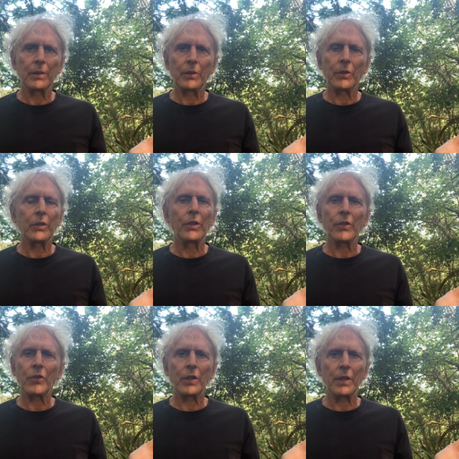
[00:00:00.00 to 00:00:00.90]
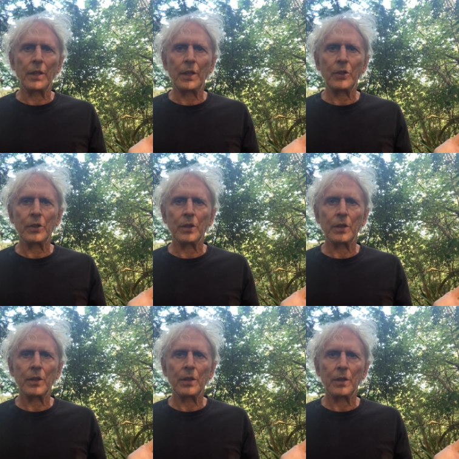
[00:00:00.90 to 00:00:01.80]
Just go and sit in nature
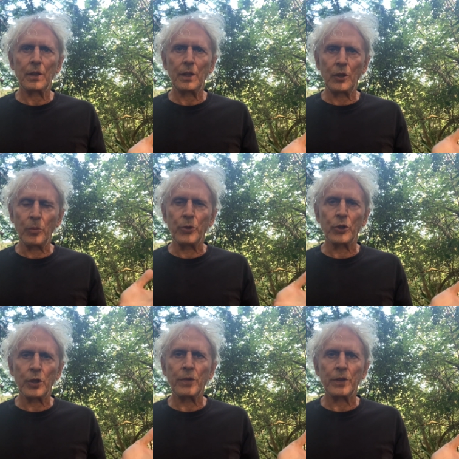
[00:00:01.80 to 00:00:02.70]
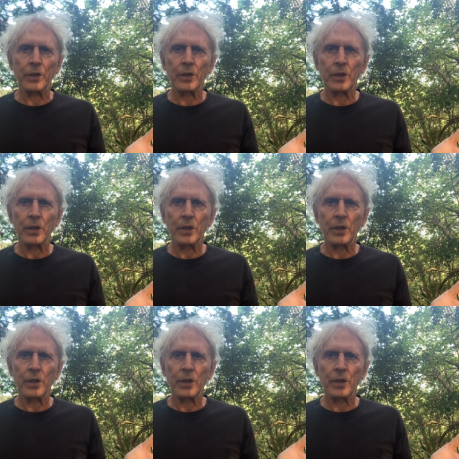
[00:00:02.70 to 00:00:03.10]
and observe it.